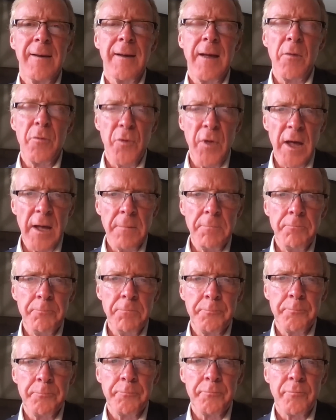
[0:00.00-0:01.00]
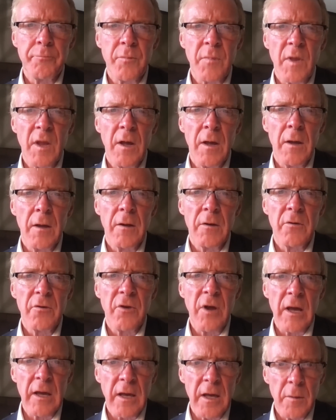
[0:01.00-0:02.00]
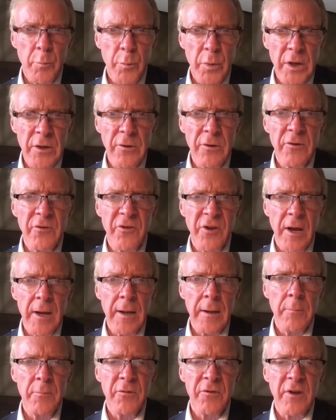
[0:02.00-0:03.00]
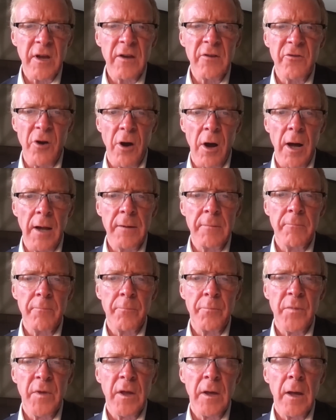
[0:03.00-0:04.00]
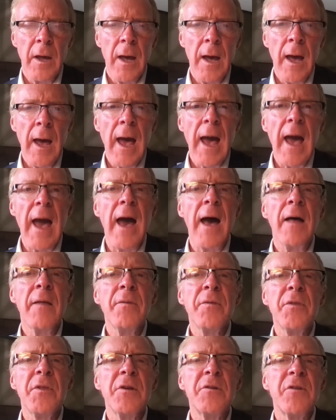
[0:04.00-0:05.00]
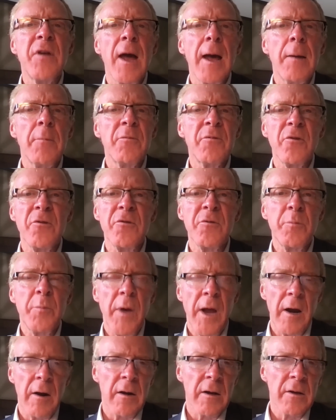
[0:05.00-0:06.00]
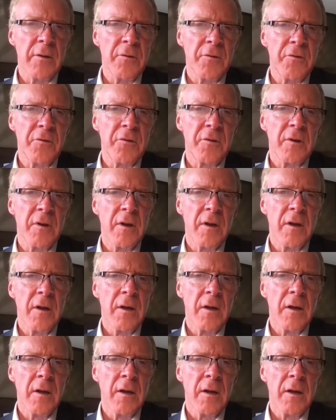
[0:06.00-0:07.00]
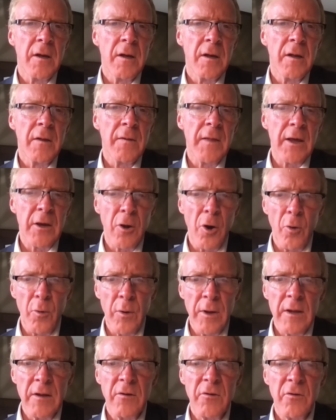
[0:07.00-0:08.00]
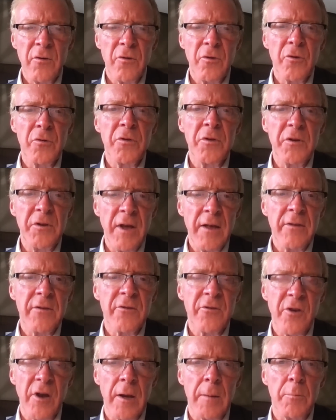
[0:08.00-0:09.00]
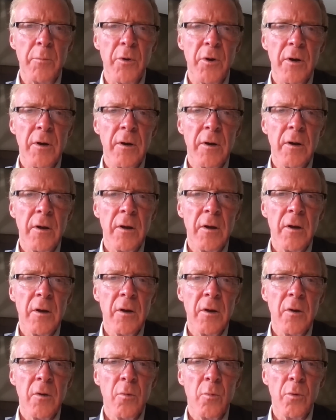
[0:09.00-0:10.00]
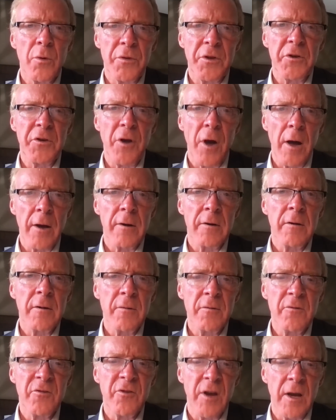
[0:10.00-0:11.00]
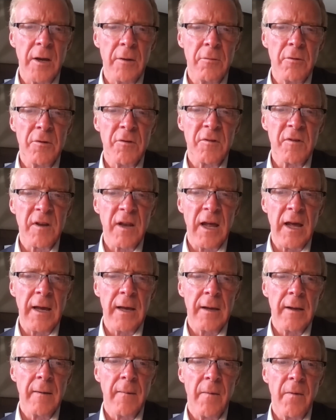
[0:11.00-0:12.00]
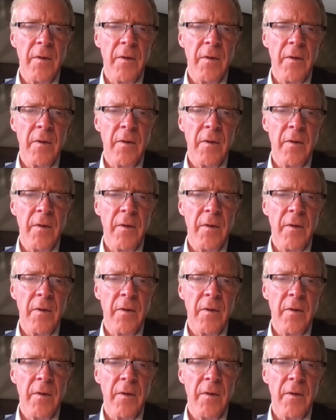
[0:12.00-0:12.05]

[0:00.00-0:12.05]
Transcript: And then, taking Peter, James, and John, and the damsel's parents, they go into the death chamber where the daughter of Jairus lay.